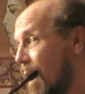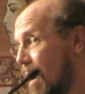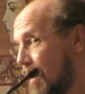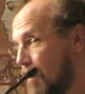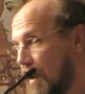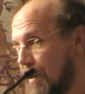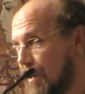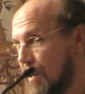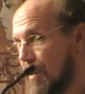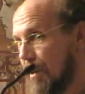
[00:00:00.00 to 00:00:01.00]
documents,
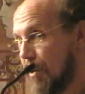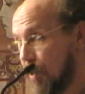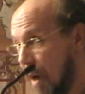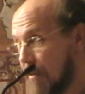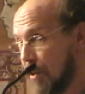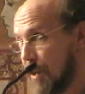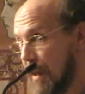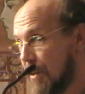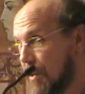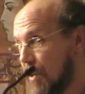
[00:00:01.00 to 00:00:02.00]
a driver's
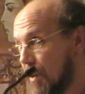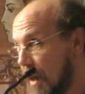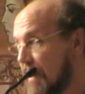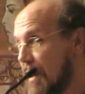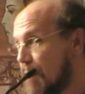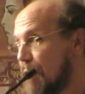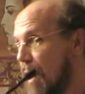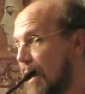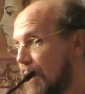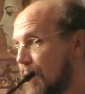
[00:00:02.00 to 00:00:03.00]
license, you're
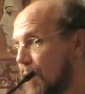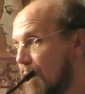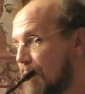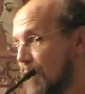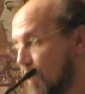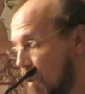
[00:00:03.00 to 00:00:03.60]
identifying yourself as